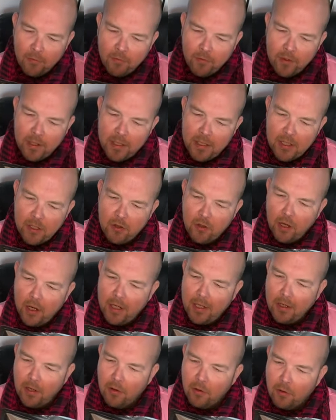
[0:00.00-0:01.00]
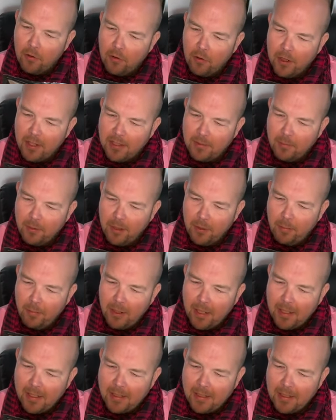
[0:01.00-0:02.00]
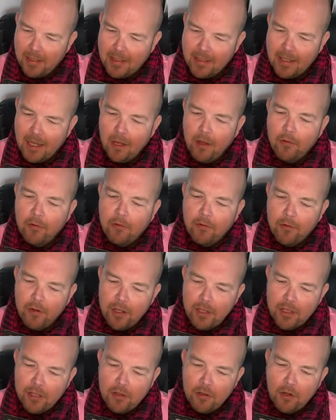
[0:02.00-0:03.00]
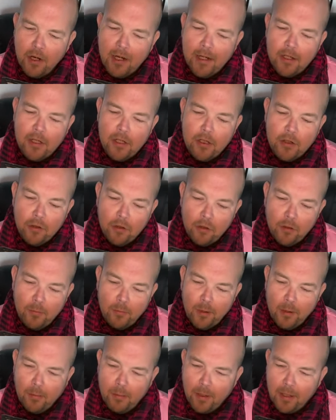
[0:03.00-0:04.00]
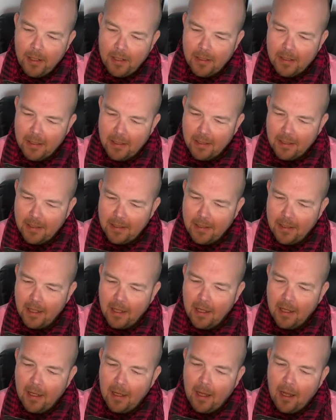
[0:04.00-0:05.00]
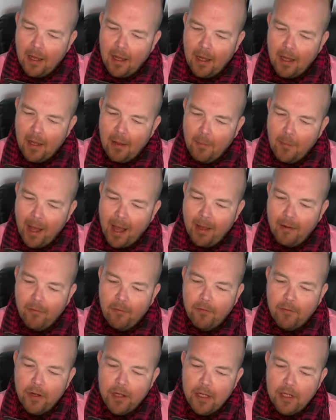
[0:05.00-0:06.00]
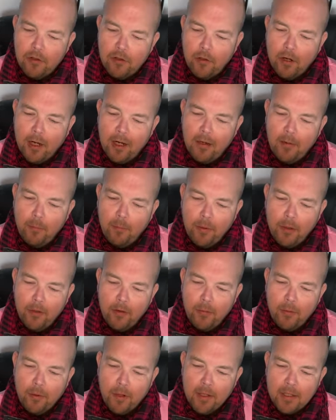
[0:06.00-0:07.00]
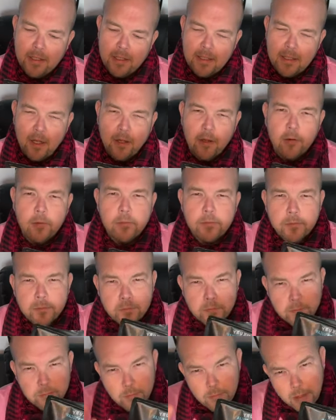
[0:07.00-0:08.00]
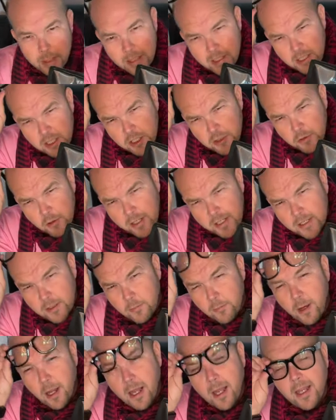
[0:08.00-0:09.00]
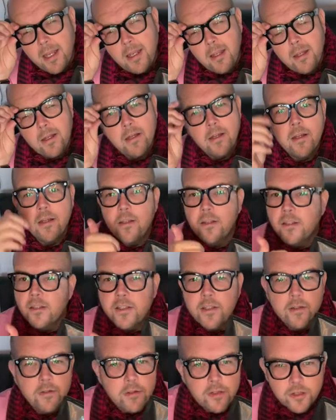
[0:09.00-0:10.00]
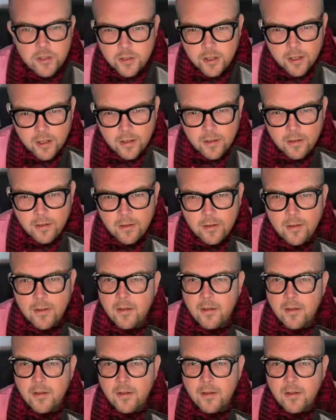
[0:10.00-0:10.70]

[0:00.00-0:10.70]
freeze-dried raspberry pieces, freeze-dried strawberry pieces, and freeze-dried blueberries. So straight away, there's no sugar,